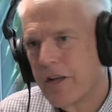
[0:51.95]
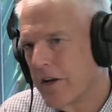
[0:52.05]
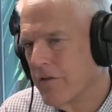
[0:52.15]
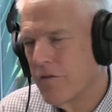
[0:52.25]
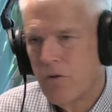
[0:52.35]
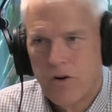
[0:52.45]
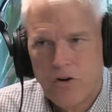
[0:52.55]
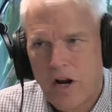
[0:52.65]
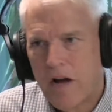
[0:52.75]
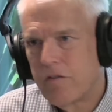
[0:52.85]
they could afford to
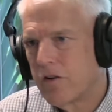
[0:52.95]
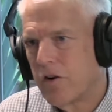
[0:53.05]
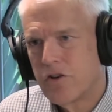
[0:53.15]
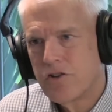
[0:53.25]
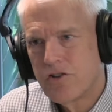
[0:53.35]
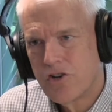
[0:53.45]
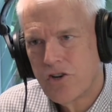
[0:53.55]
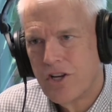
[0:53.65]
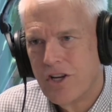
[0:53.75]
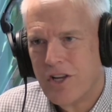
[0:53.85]
travel, go to
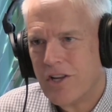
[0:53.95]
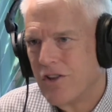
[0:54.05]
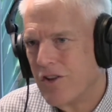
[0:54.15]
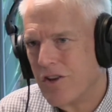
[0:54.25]
Turkey,